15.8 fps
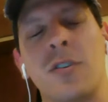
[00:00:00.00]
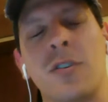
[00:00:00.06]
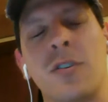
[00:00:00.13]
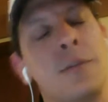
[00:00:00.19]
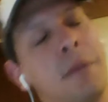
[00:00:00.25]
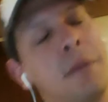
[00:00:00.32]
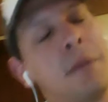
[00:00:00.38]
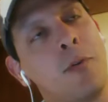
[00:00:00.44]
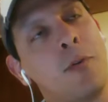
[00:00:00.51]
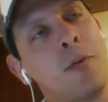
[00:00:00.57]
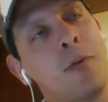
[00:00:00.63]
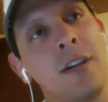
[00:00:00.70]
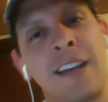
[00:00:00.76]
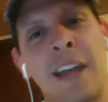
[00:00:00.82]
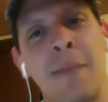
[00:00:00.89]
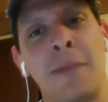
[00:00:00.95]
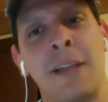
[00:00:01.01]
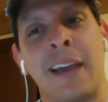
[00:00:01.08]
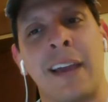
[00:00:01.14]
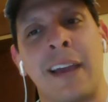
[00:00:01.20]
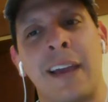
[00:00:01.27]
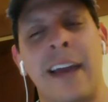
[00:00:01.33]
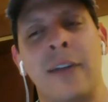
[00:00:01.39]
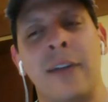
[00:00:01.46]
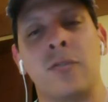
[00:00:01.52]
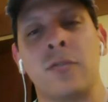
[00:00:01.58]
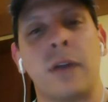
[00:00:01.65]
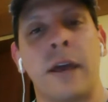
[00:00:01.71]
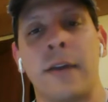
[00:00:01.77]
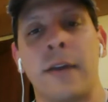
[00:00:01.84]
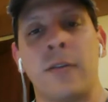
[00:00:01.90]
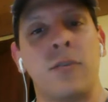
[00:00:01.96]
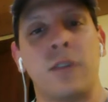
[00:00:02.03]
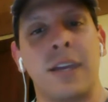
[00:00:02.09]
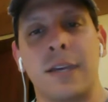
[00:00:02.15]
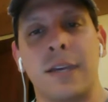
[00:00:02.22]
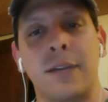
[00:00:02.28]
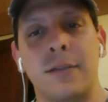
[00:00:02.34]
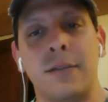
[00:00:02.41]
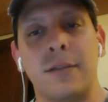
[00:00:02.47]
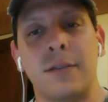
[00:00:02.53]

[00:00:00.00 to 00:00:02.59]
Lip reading: and people were looking at me like, I don't get it.